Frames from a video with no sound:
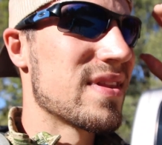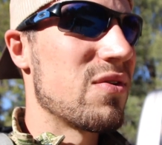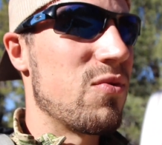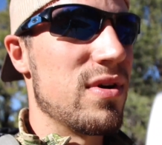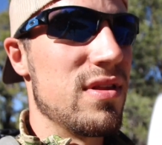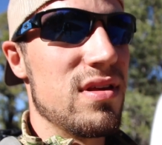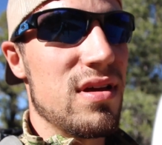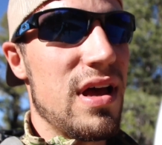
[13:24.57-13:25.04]

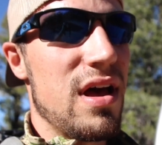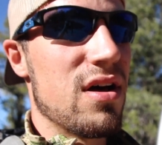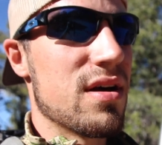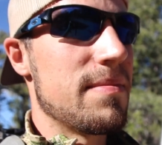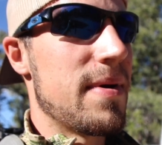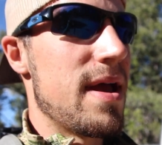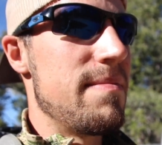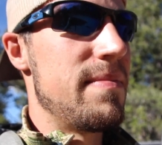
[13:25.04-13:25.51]
where the
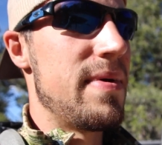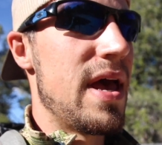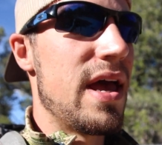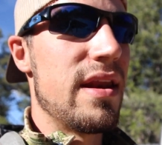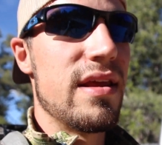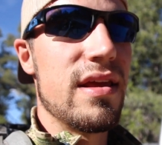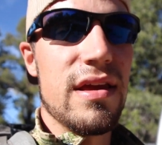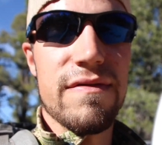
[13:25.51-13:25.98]
elk might
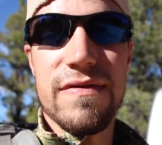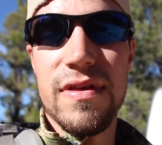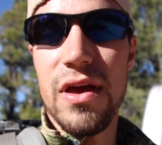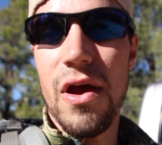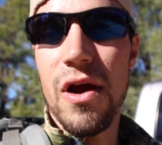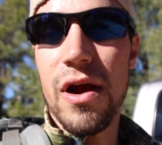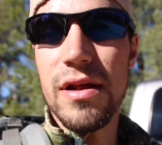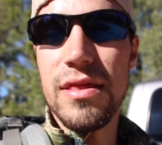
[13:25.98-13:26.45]
bed if
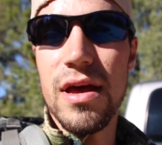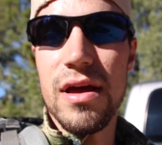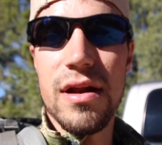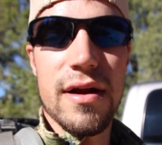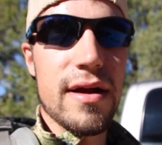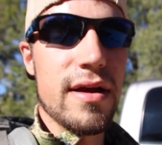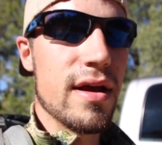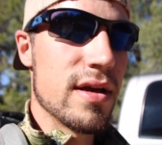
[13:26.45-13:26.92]
they are in that
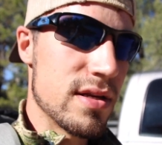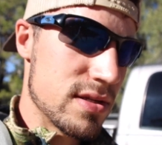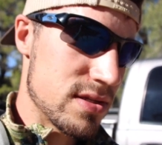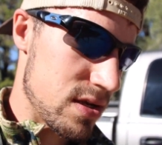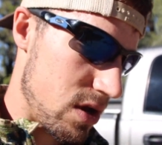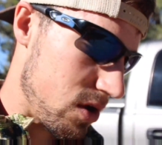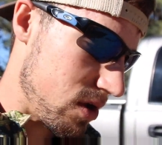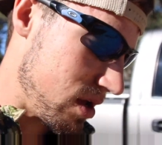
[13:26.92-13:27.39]
area.
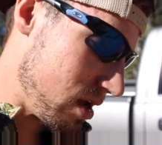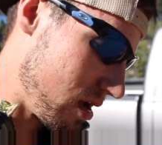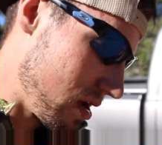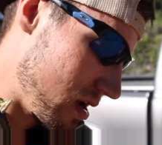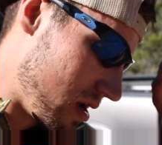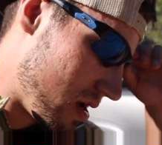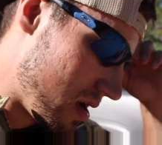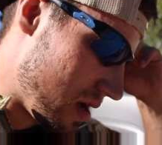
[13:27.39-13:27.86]
So
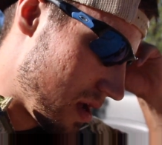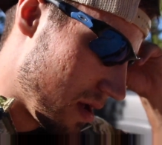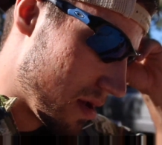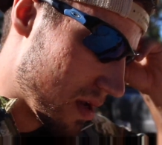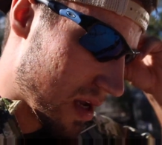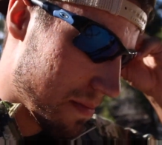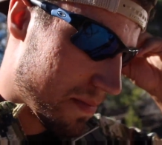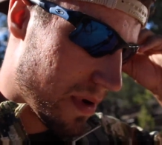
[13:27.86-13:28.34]

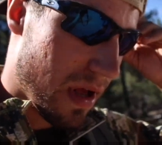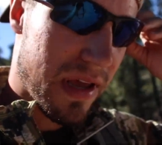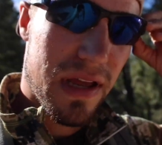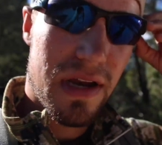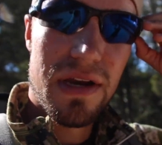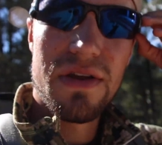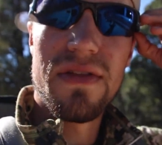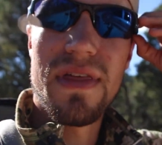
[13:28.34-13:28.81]
probably
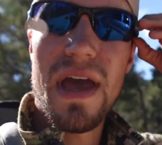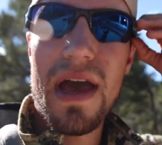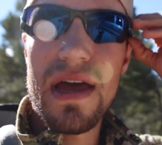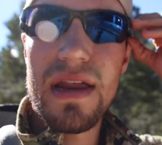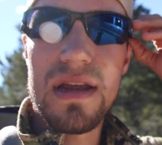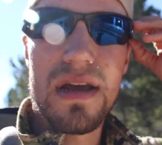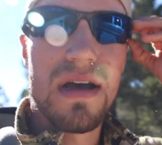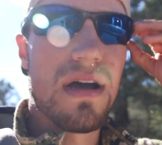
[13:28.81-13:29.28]
gonna do that.